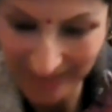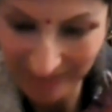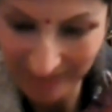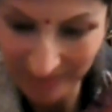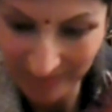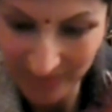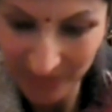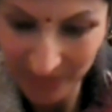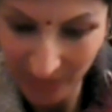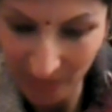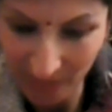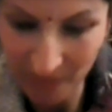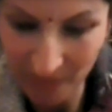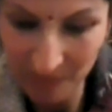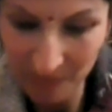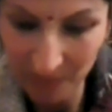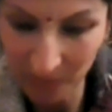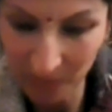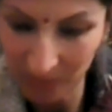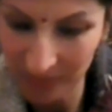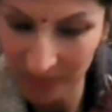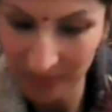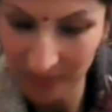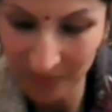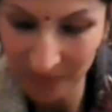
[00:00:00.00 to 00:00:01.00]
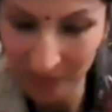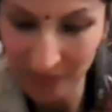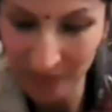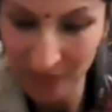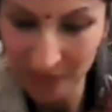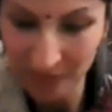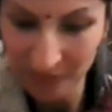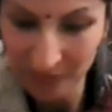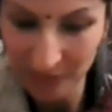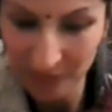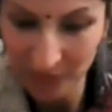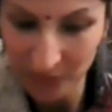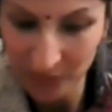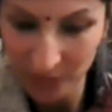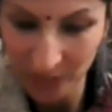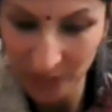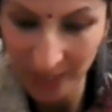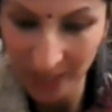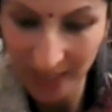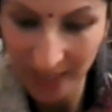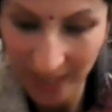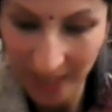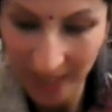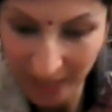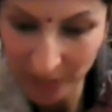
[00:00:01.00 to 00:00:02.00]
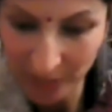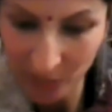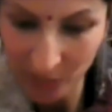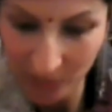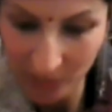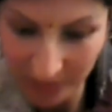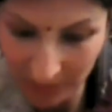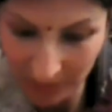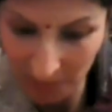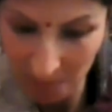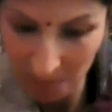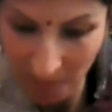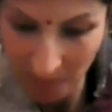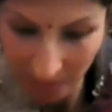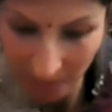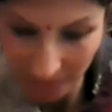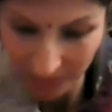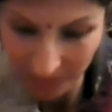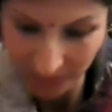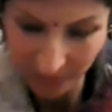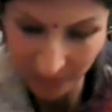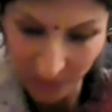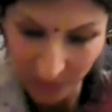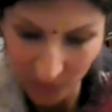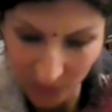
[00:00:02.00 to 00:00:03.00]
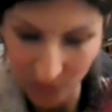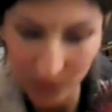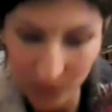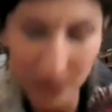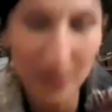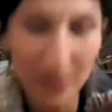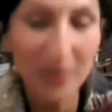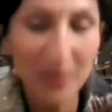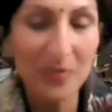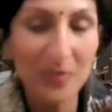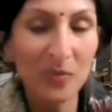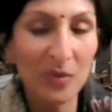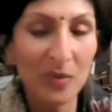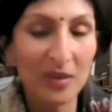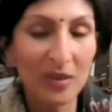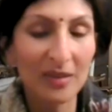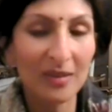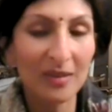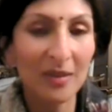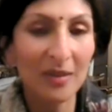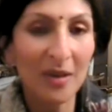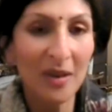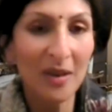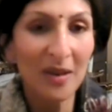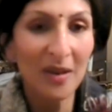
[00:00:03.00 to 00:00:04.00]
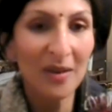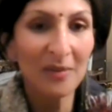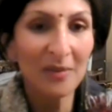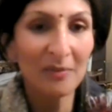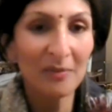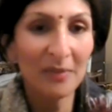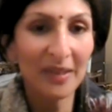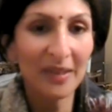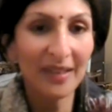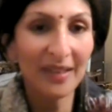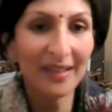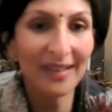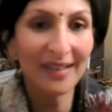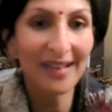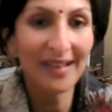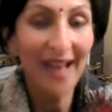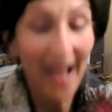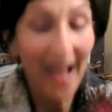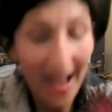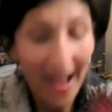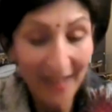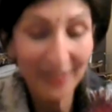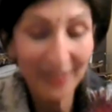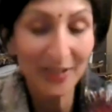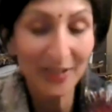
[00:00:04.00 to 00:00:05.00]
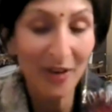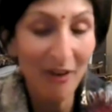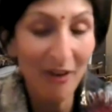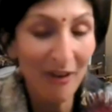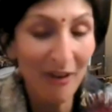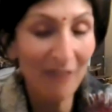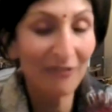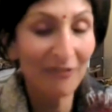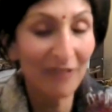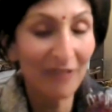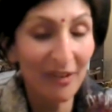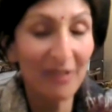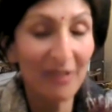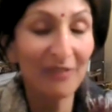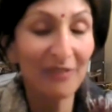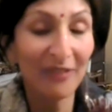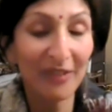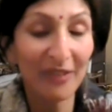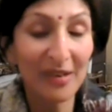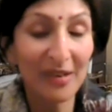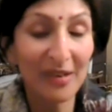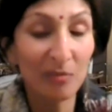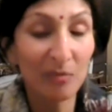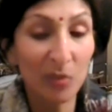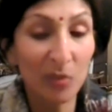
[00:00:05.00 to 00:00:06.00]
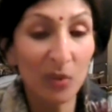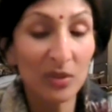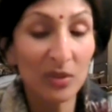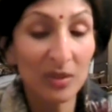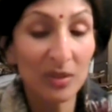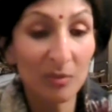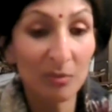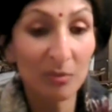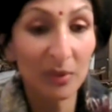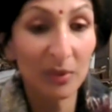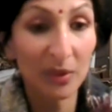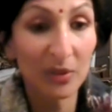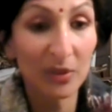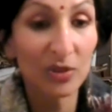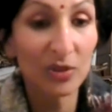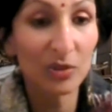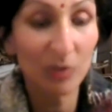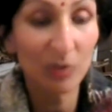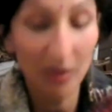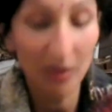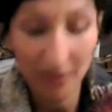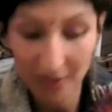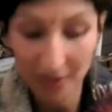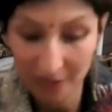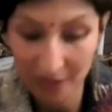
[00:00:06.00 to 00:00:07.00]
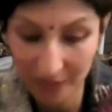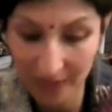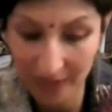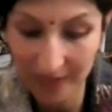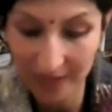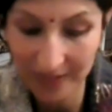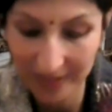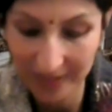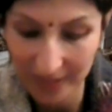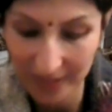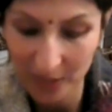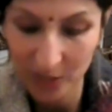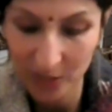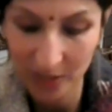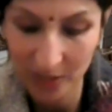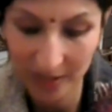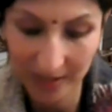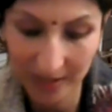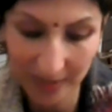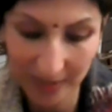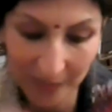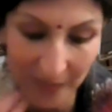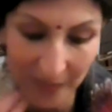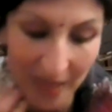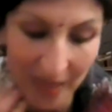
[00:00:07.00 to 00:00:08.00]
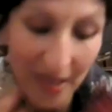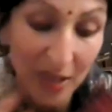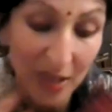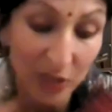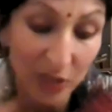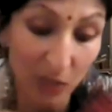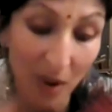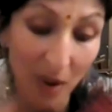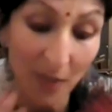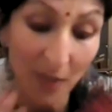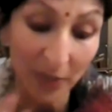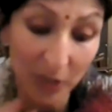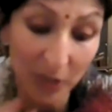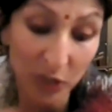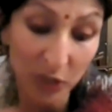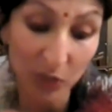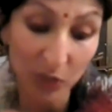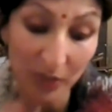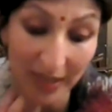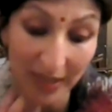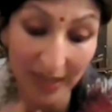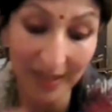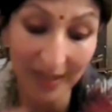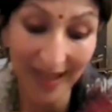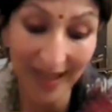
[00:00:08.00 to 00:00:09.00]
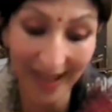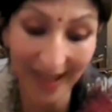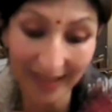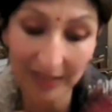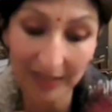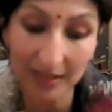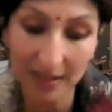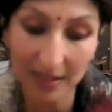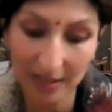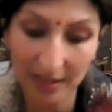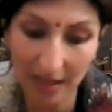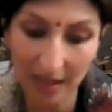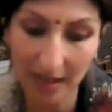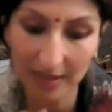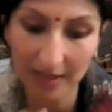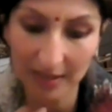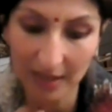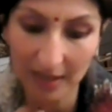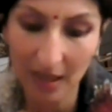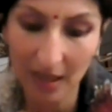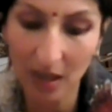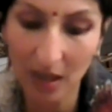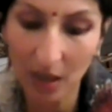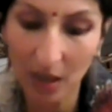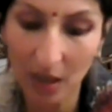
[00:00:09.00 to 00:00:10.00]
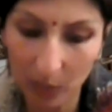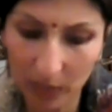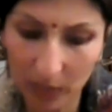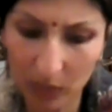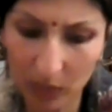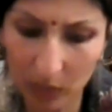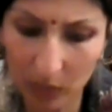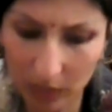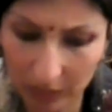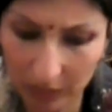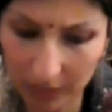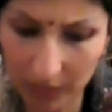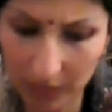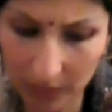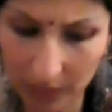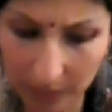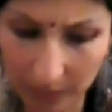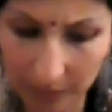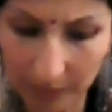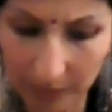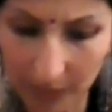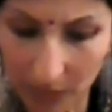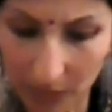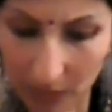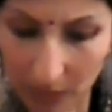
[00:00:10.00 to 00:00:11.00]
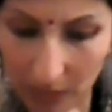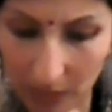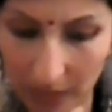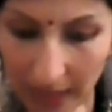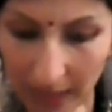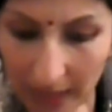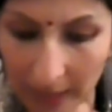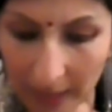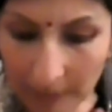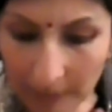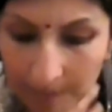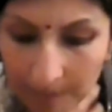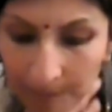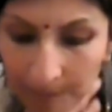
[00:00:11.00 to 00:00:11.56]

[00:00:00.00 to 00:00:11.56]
so important for our future. And you as the mothers of children will be and are very, very important because you are their first teachers. So I want to do a little exercise with all of you. Okay,